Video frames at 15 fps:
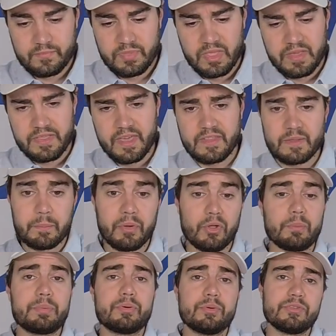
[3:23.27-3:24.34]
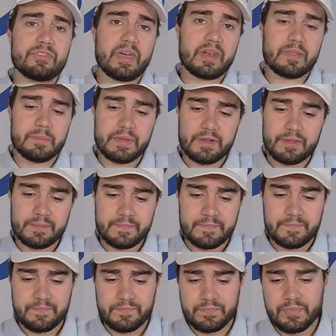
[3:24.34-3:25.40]
Then the bolt pulls out of the middle,
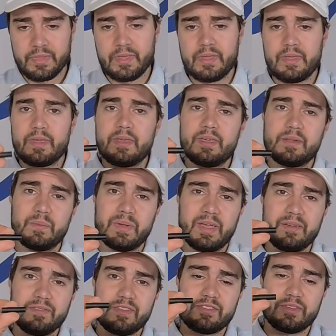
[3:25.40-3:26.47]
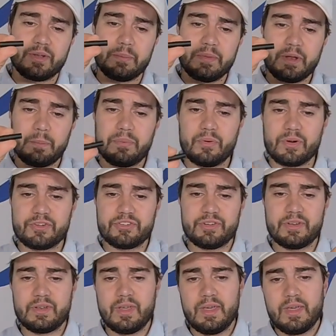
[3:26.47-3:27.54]
and we have this little middle
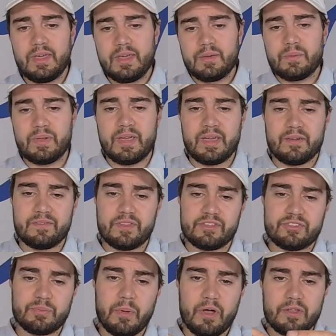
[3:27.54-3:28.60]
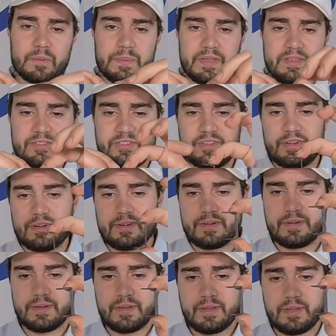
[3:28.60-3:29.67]
portion. We have the smaller piece here,
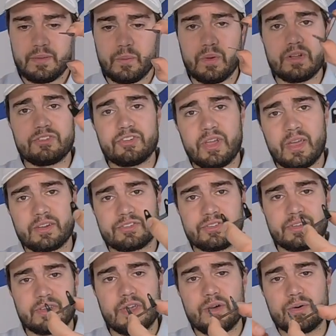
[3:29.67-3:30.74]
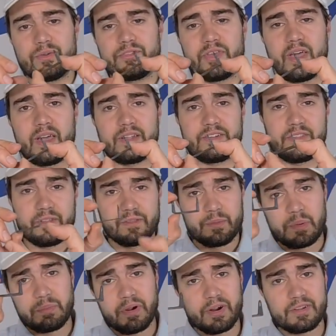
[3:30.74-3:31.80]
which actually goes onto the
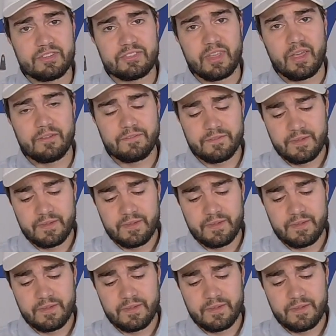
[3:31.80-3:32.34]
LumenBar itself,